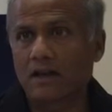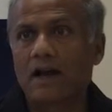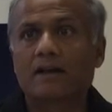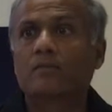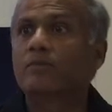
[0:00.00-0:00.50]

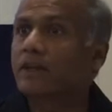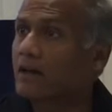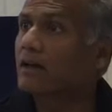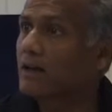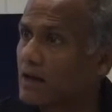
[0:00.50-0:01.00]
at a
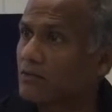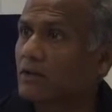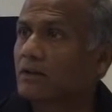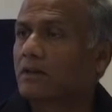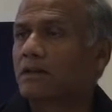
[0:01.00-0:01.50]
bigger
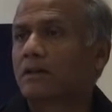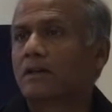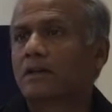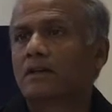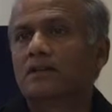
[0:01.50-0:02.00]
level
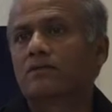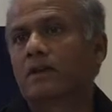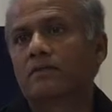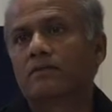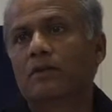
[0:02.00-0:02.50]
is
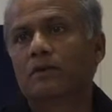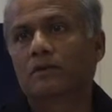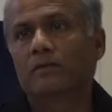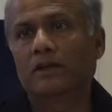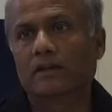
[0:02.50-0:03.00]
where we want
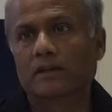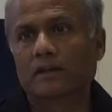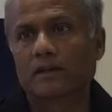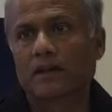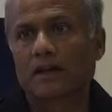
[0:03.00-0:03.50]
to be.
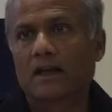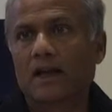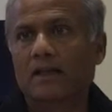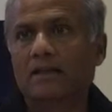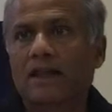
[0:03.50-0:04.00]

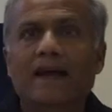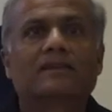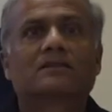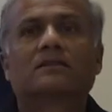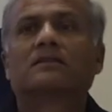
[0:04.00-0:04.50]
And
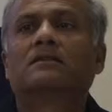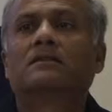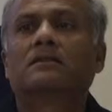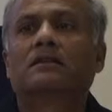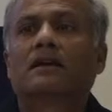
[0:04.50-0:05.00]
that's
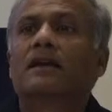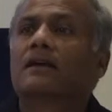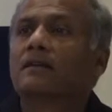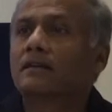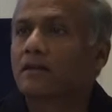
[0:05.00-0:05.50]

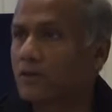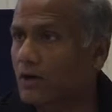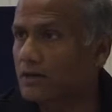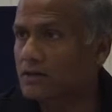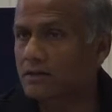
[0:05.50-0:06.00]
connecting the
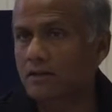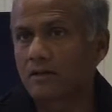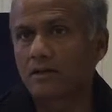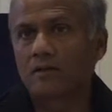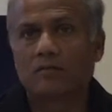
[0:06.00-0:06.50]
dots
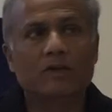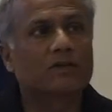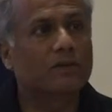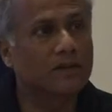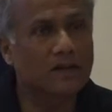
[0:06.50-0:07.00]

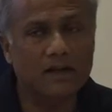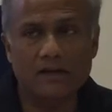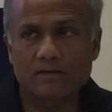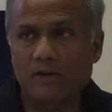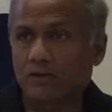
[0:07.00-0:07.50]
between the
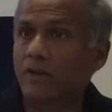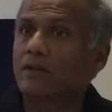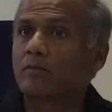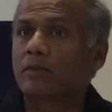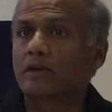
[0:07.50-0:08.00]
life, between
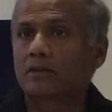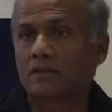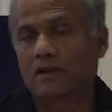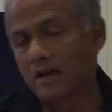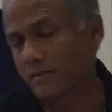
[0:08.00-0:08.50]
the birth,
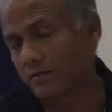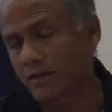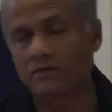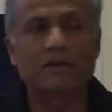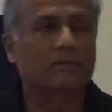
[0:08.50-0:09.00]

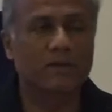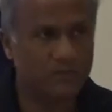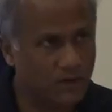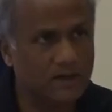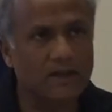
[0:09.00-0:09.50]

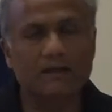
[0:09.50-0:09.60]
before the